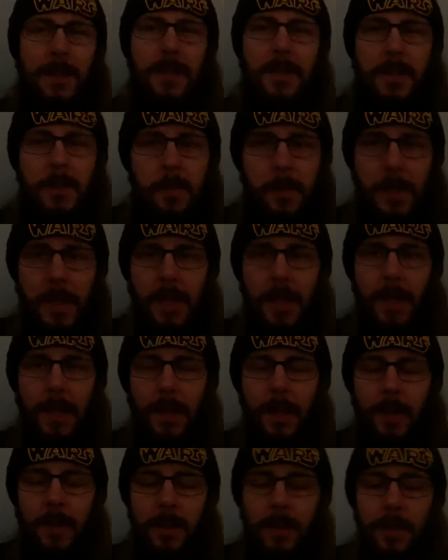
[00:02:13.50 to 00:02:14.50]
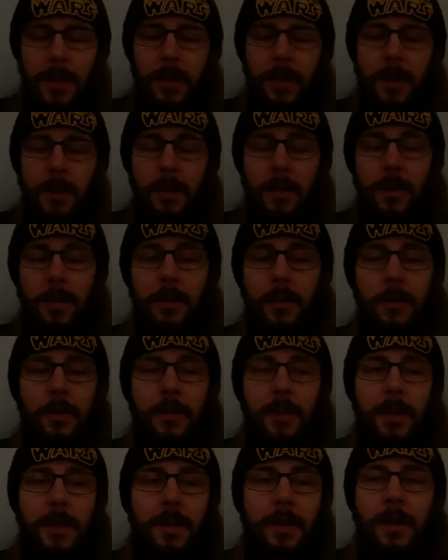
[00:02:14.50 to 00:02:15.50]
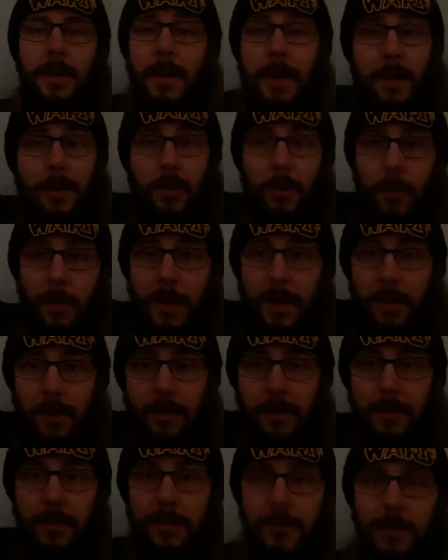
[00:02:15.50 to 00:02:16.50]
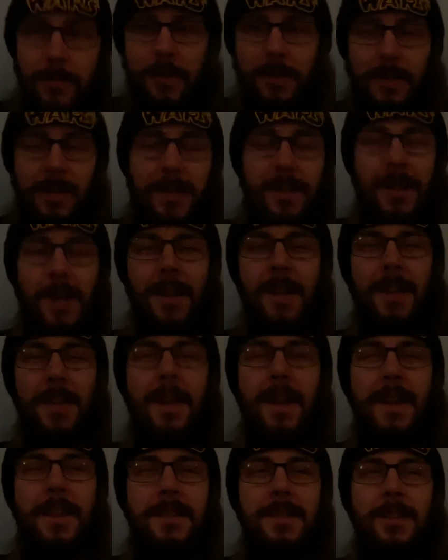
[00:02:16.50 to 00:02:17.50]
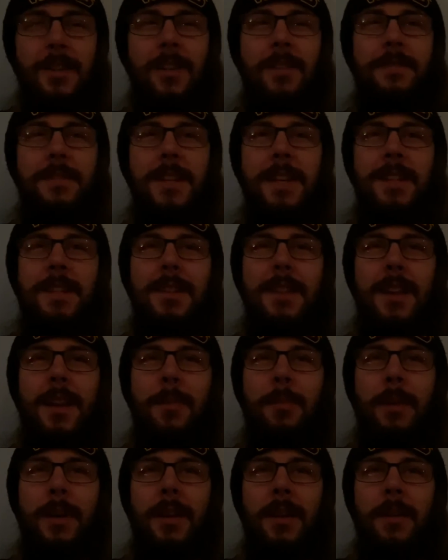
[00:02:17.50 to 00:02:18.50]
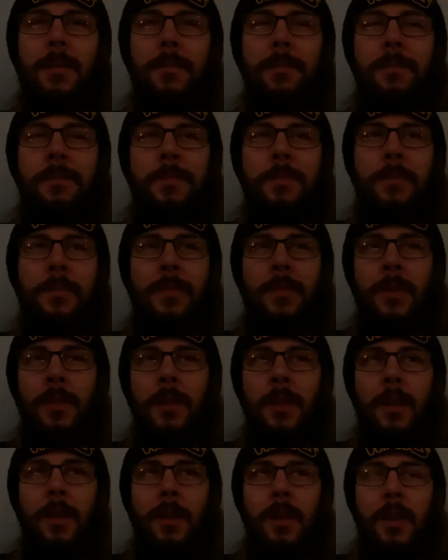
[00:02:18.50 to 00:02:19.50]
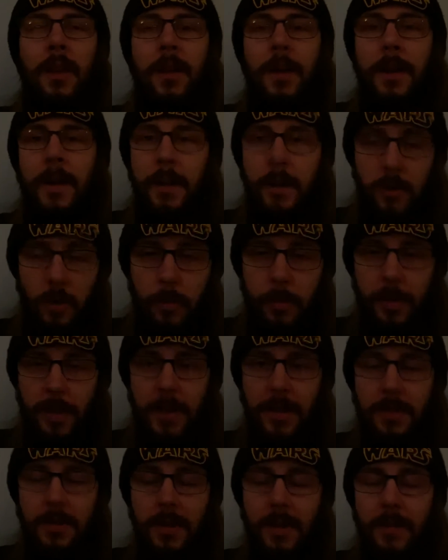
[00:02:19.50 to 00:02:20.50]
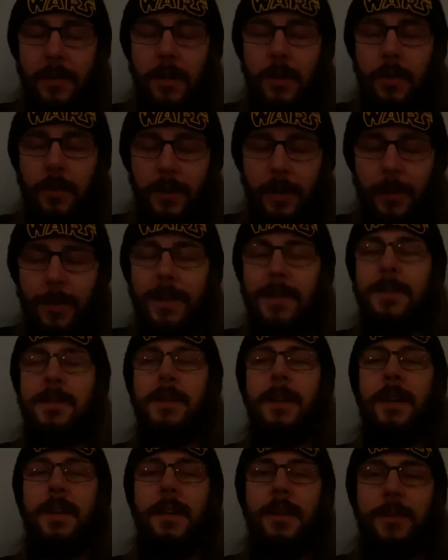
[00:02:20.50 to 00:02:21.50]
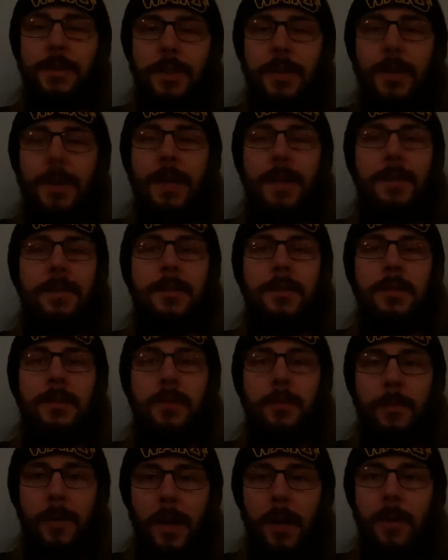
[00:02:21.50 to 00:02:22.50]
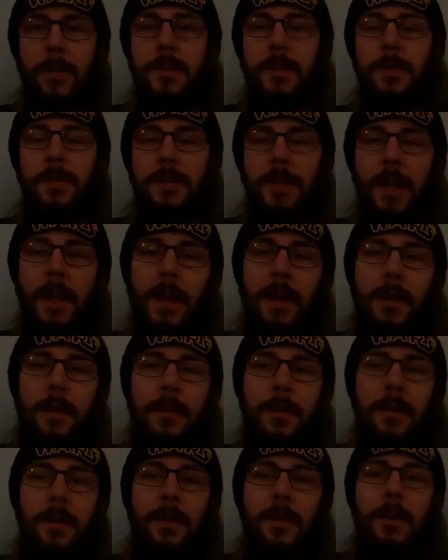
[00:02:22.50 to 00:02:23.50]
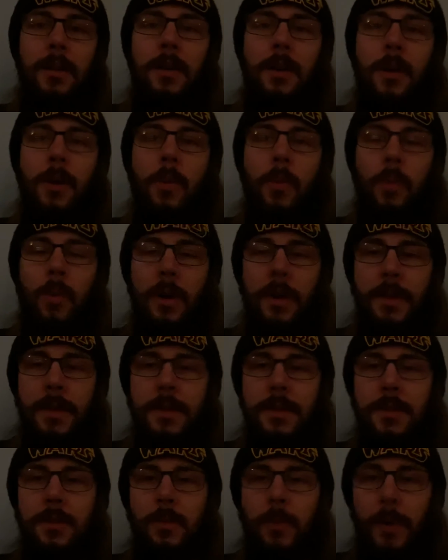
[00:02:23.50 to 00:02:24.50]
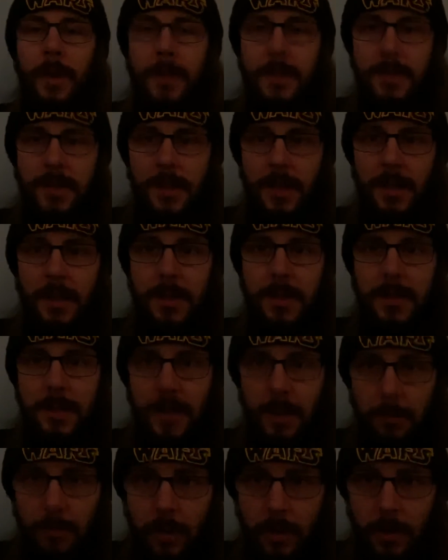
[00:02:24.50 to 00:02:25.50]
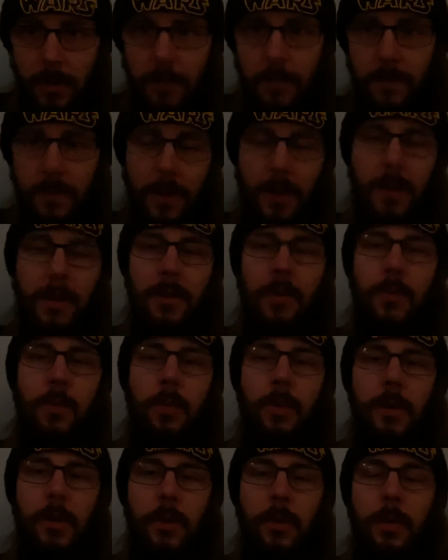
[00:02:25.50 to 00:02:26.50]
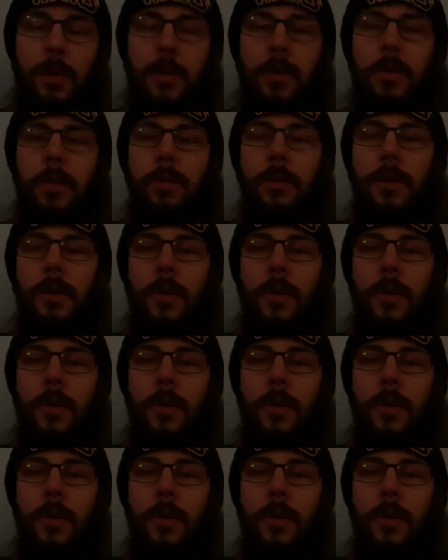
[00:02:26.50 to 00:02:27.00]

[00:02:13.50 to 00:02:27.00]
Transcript: speaking clearly. I don't know why. It's an off day today, but I hope you guys are having a great Wednesday, and I'll see you guys tomorrow. So today was Wednesday, December 5th, 2022. I